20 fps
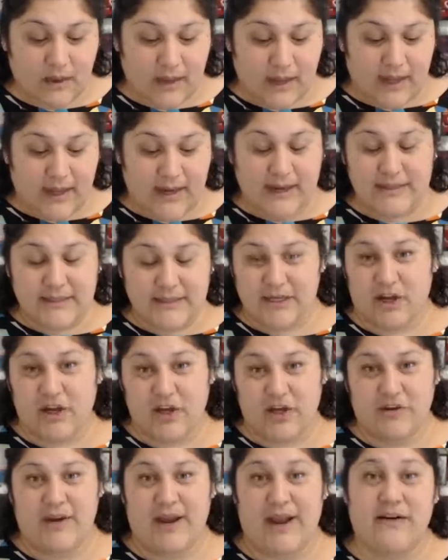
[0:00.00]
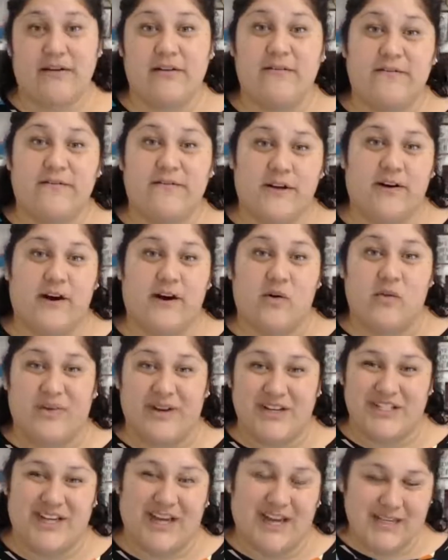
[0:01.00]
And I tell you how to figure out
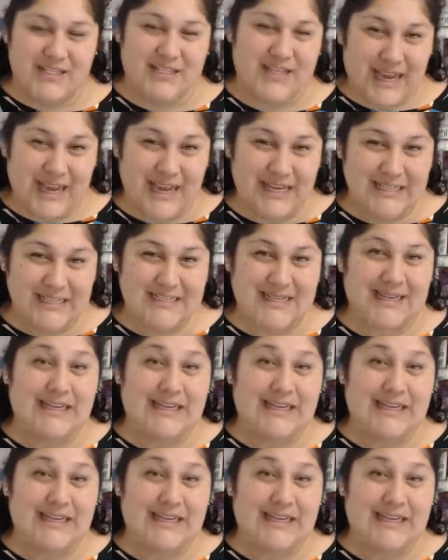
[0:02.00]
which hashtags